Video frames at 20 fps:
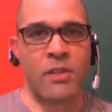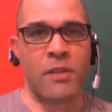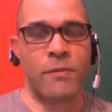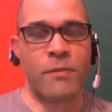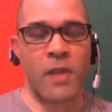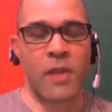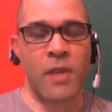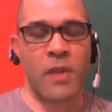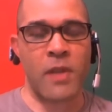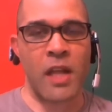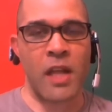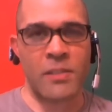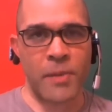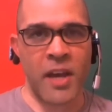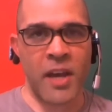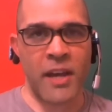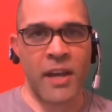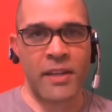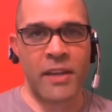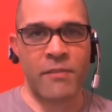the
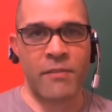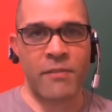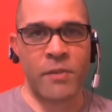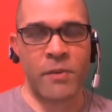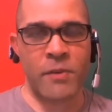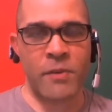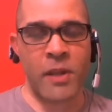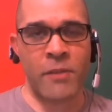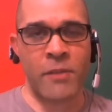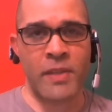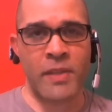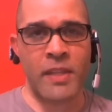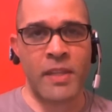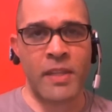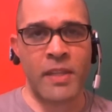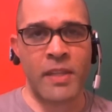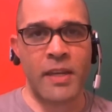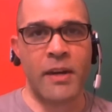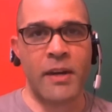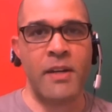philosophy behind game development
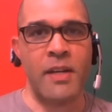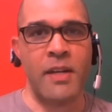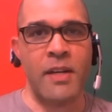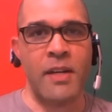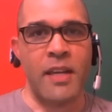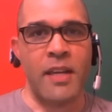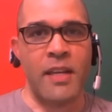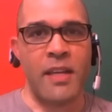there